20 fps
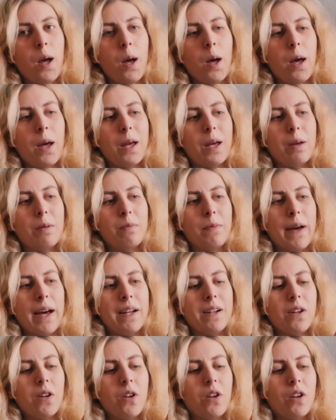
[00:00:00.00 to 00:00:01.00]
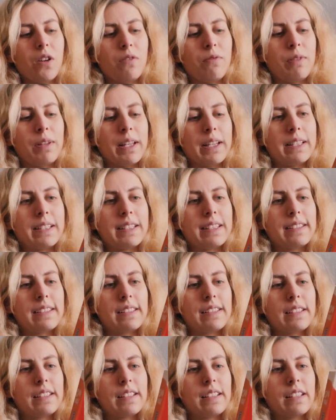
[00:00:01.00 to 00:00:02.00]
Um, I don't know if
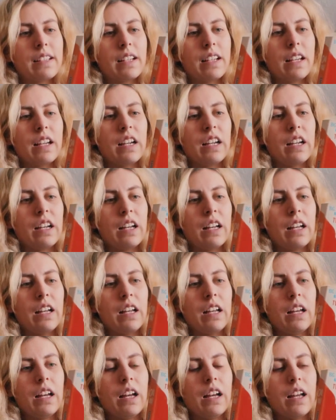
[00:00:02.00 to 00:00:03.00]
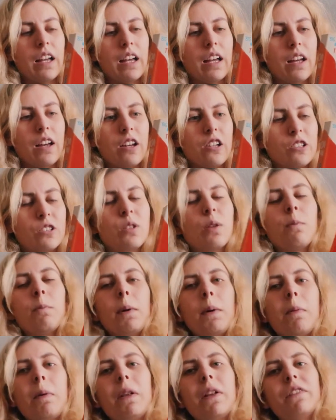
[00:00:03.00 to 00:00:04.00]
it's... Some
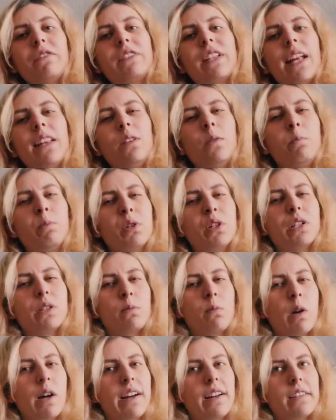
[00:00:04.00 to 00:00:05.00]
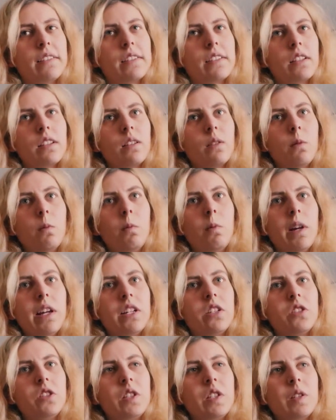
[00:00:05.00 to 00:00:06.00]
people have said the book is worse
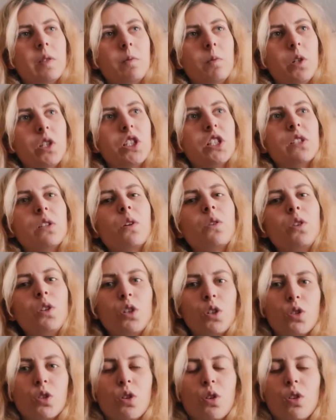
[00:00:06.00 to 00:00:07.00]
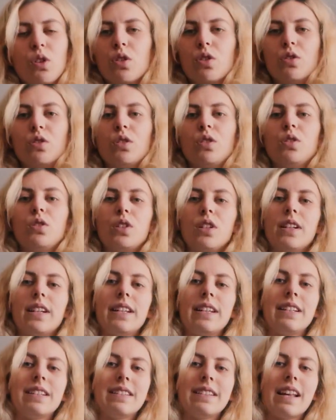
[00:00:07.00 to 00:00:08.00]
which which is unusual because
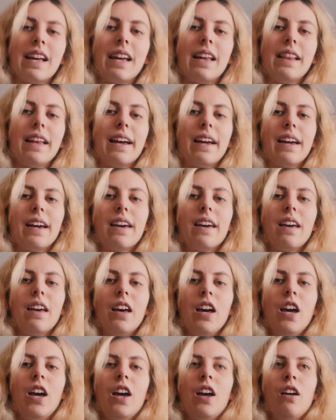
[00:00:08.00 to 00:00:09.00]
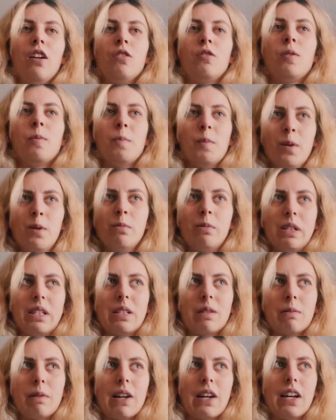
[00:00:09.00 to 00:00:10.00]
usually they say like the
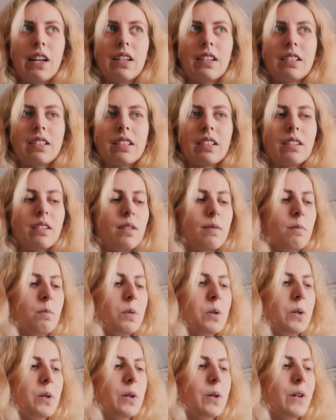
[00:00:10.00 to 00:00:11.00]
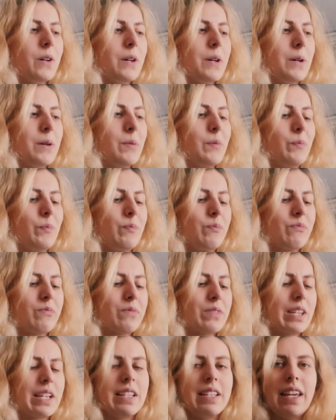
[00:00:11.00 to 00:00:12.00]
movies verse, but um,
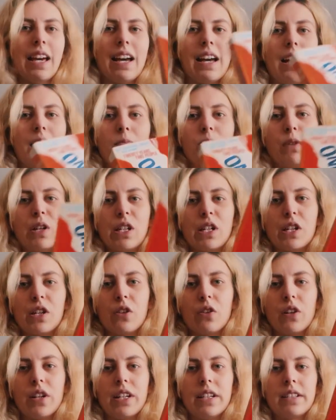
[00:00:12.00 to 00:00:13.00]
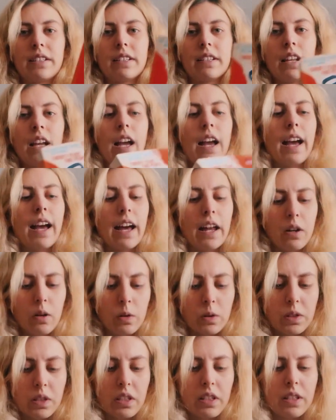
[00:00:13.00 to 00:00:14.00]
yeah, I'm really curious. And
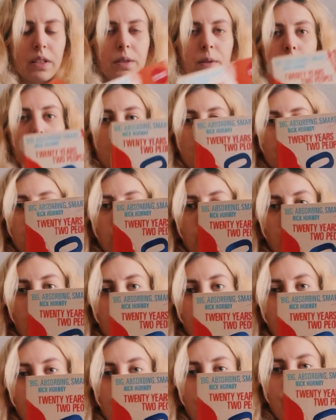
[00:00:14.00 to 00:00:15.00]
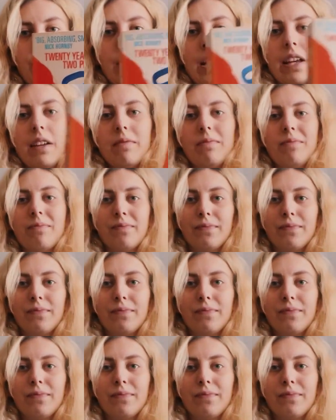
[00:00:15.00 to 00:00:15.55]
also this was 150,